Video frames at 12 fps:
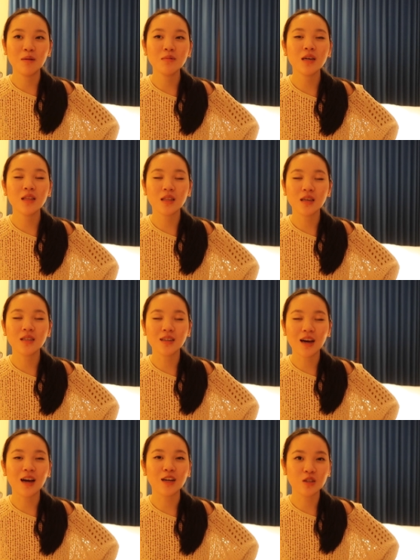times like these,
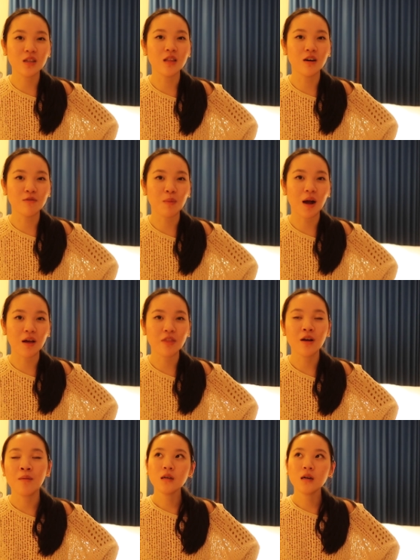I actually love math.
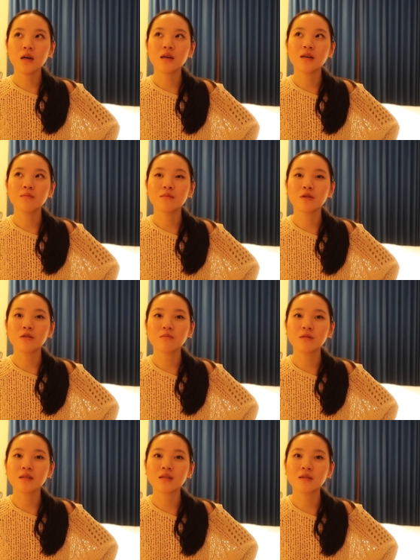I'm
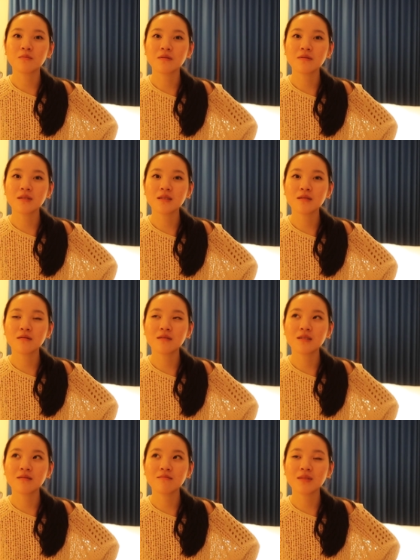hoping it's a perfect
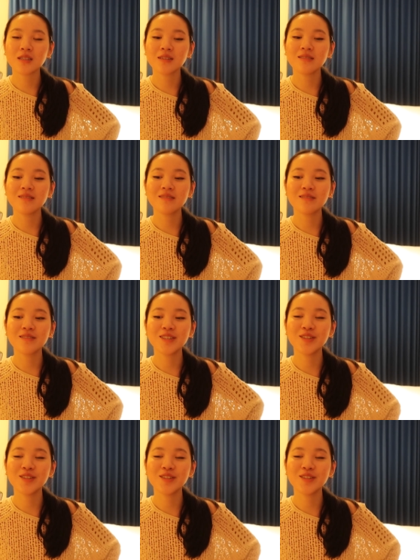score, bro.